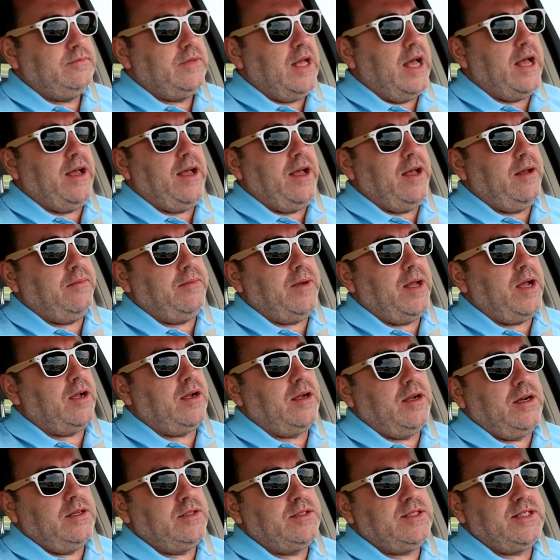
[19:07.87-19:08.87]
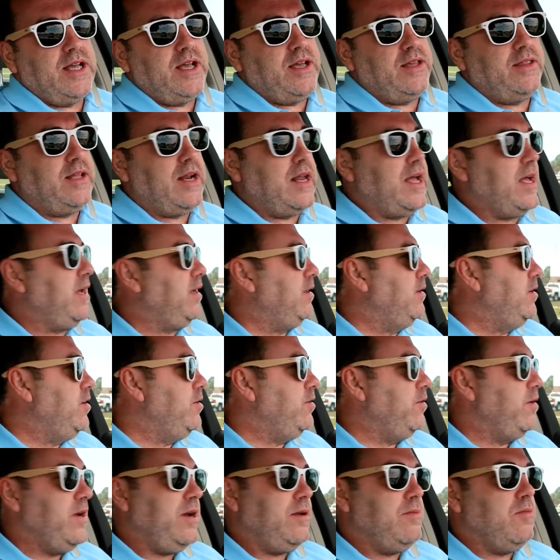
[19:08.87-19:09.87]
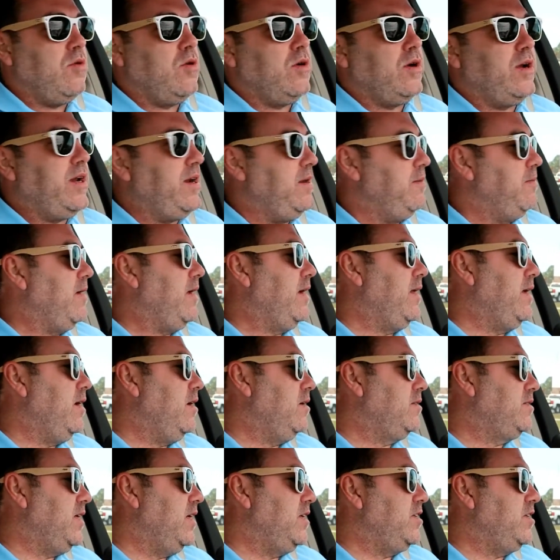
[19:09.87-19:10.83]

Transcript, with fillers: I, I'm not going to say that I knew any more than anybody else.